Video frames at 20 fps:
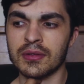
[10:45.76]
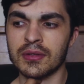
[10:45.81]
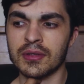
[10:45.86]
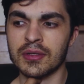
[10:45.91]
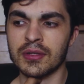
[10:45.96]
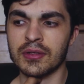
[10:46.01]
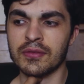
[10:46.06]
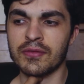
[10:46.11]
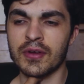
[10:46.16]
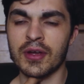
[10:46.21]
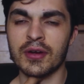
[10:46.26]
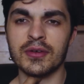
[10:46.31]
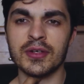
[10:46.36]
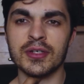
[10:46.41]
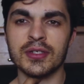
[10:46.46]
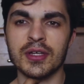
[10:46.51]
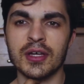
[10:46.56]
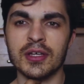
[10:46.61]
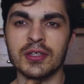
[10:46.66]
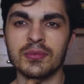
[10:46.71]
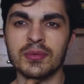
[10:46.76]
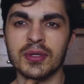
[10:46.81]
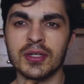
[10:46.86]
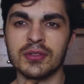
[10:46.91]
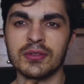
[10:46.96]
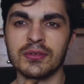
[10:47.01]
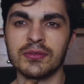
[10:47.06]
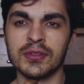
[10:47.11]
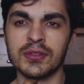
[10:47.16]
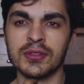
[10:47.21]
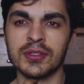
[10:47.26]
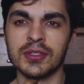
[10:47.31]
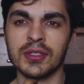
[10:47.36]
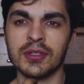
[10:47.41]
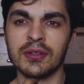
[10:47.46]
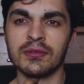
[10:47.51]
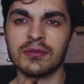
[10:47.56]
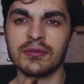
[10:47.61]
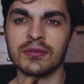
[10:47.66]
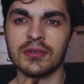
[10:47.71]
and the various aspects of
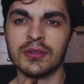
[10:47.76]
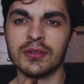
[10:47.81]
yourself,